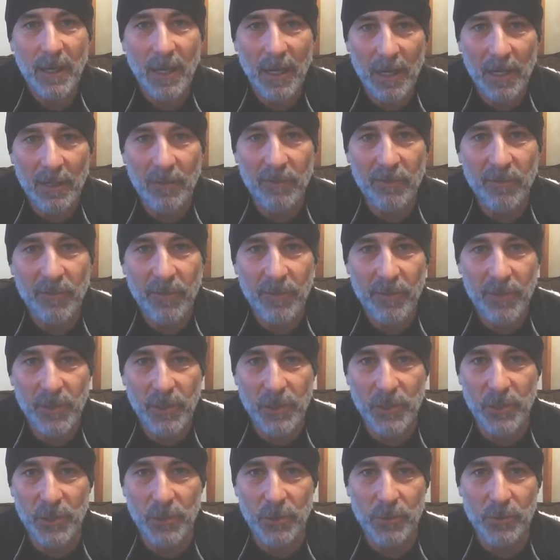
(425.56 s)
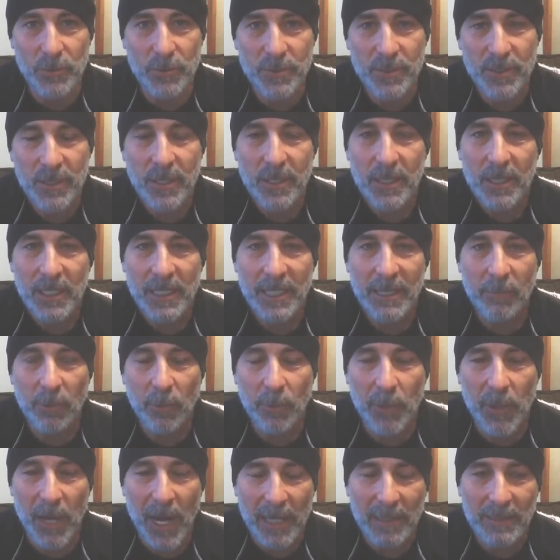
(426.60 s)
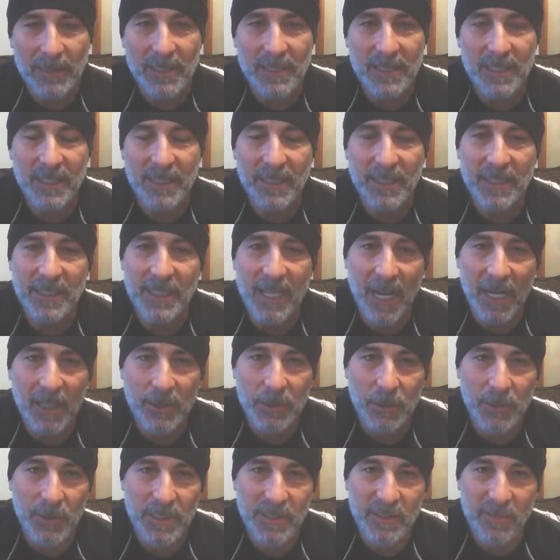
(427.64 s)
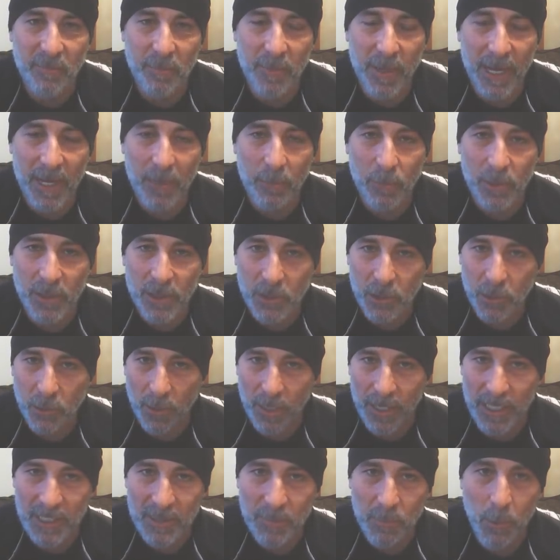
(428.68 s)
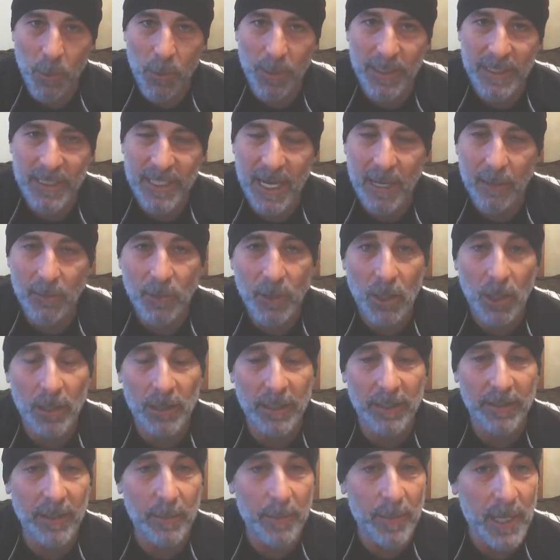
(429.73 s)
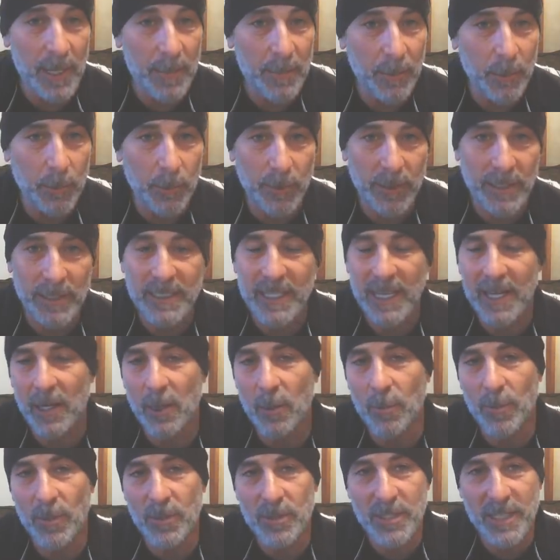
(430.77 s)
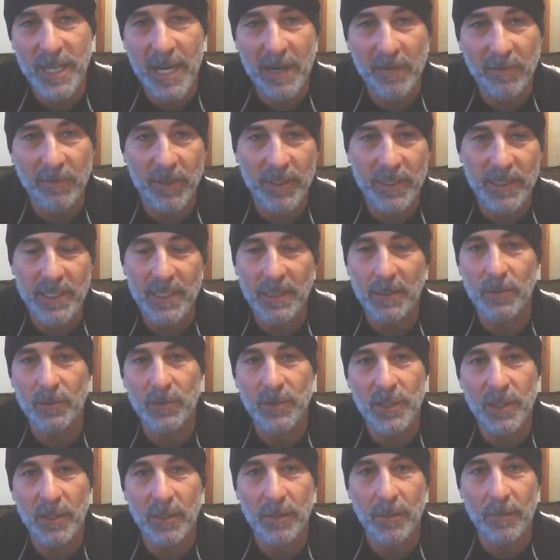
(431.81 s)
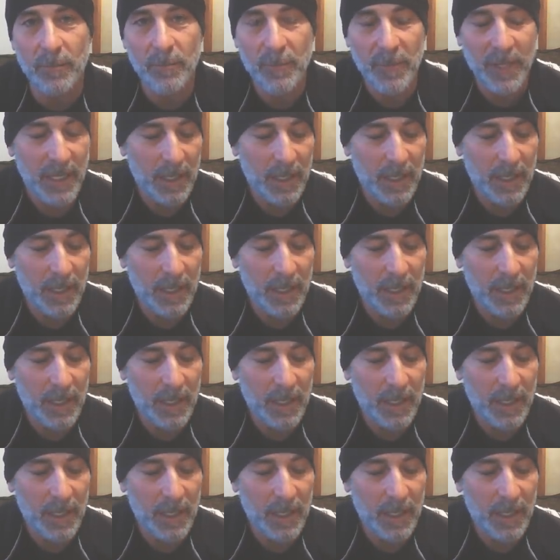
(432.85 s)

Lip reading: of the Jews. They were practicing the doctrines of man, which Christ points out, calling them hypocrites at almost every single turn.